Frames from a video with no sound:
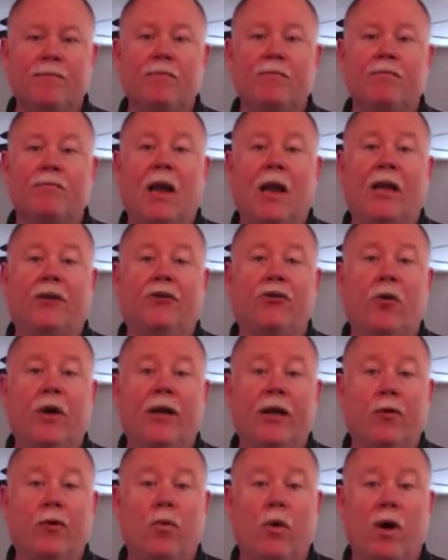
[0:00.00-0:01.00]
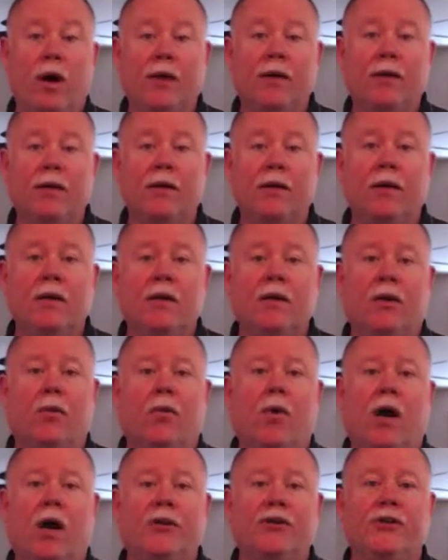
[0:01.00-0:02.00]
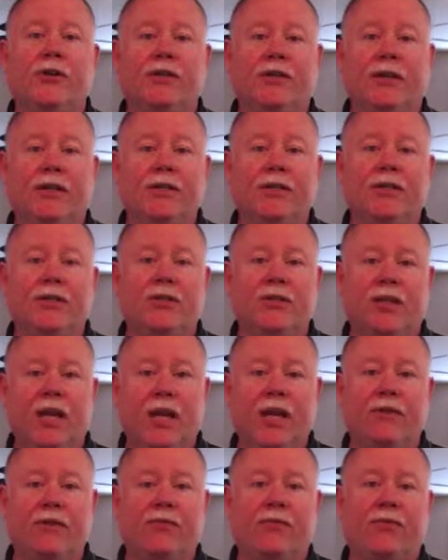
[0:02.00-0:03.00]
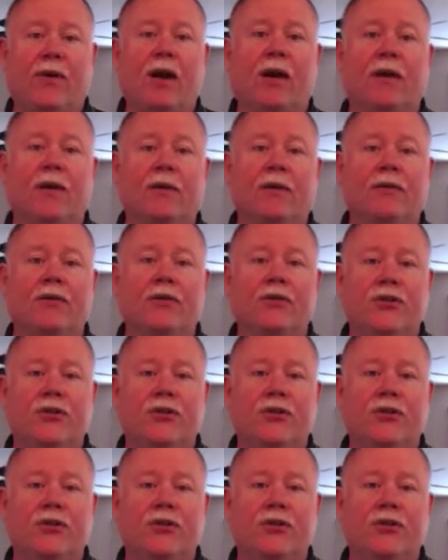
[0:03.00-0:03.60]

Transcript: May 21, the Washington State Fire